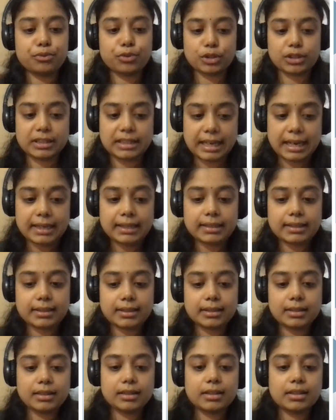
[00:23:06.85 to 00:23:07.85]
For that,
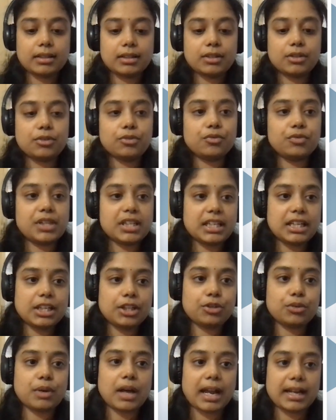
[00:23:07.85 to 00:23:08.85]
we
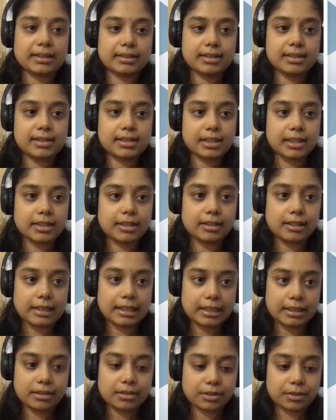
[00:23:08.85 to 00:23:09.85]
need to add this in a
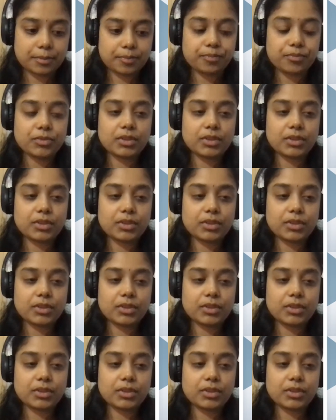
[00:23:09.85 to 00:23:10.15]
layer.